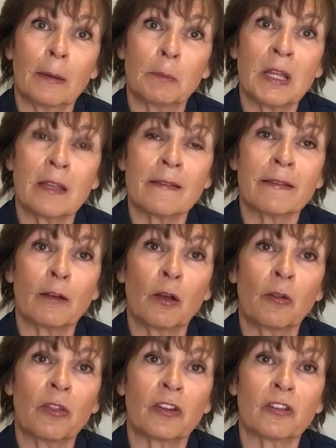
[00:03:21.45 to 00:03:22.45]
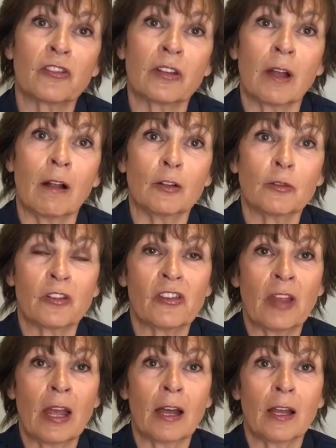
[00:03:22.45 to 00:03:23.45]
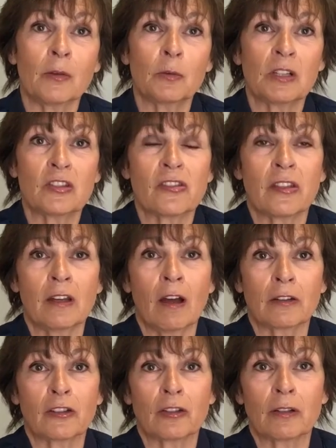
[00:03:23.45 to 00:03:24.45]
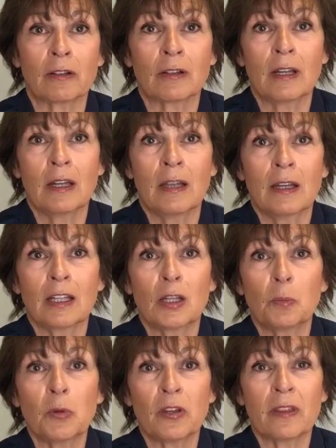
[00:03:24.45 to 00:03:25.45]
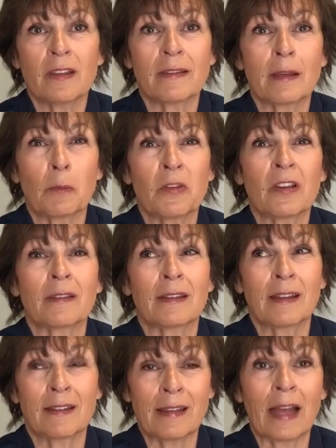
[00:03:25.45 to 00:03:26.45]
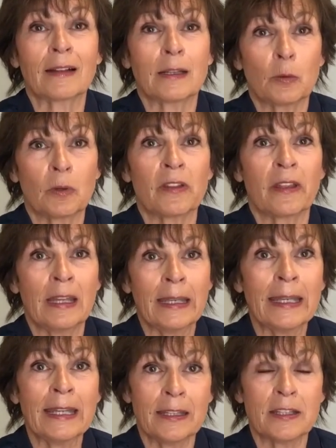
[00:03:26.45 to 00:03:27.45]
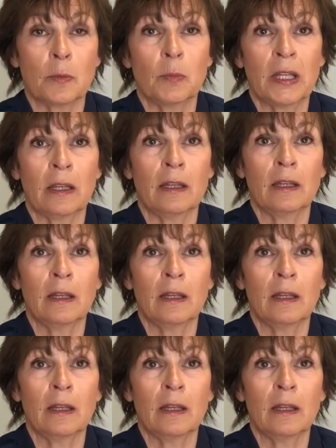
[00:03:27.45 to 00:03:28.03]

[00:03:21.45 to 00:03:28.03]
And so there's an ultrasound which the doctor can put the stem cells exactly where they need to be.